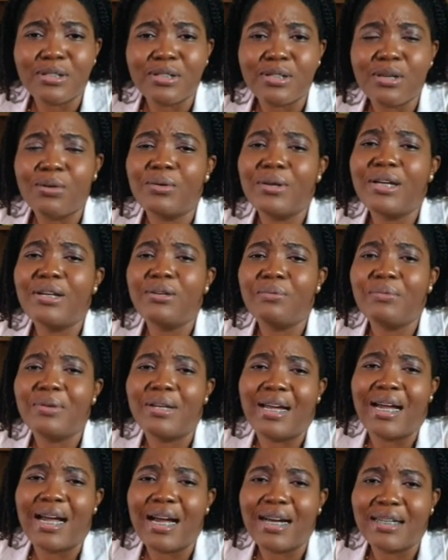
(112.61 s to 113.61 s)
How do I know when I
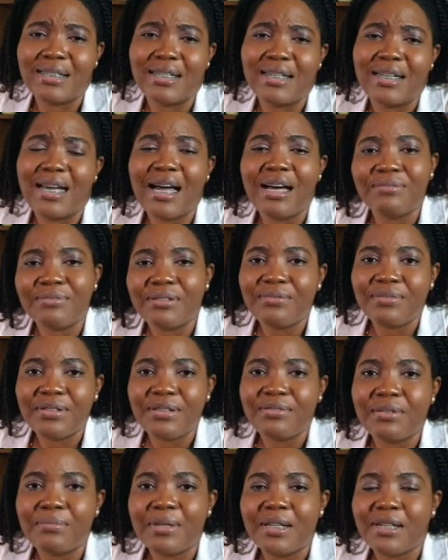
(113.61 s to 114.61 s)
actually have a
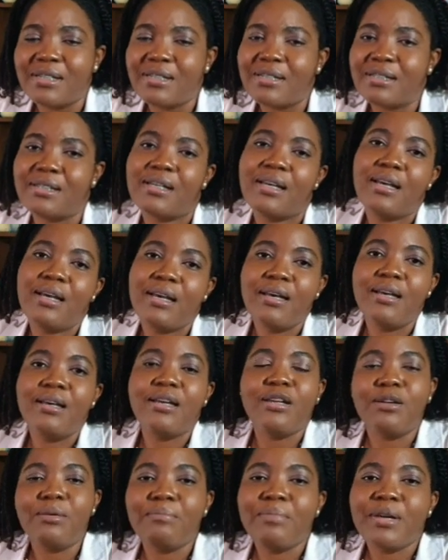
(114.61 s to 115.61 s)
fever? Because
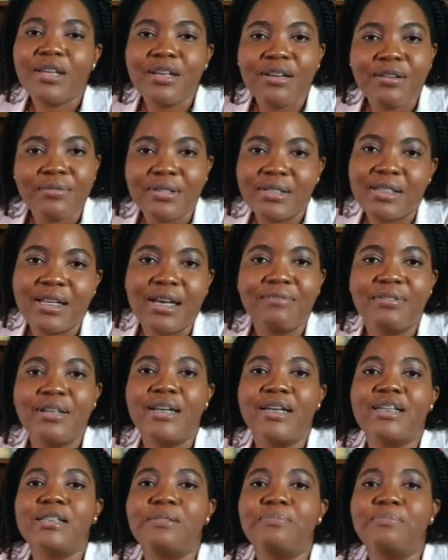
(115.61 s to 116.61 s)
many of us have that
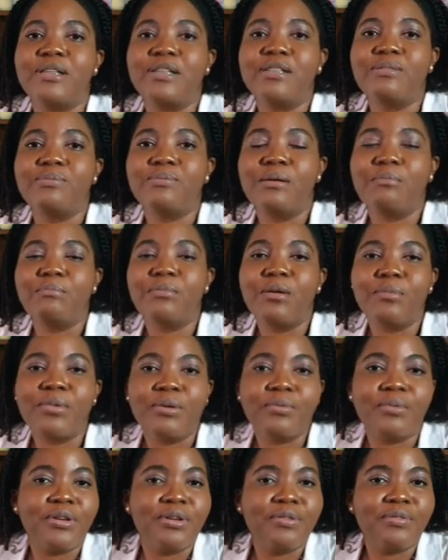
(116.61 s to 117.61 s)
experience where mommy
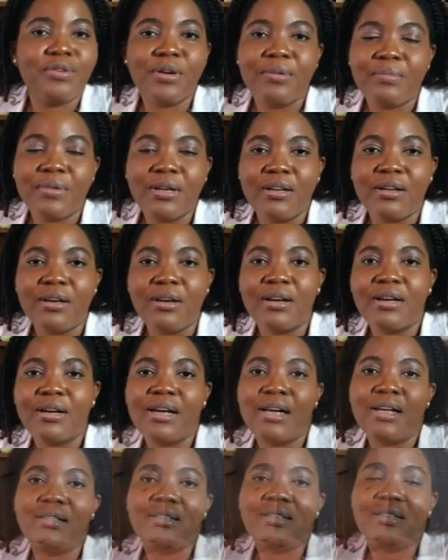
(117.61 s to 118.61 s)
would have come along
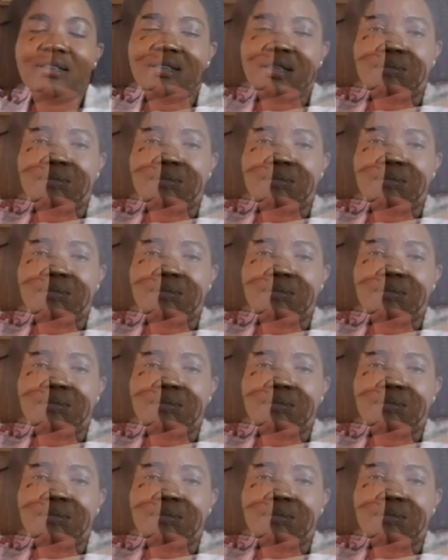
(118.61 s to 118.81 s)
and she said,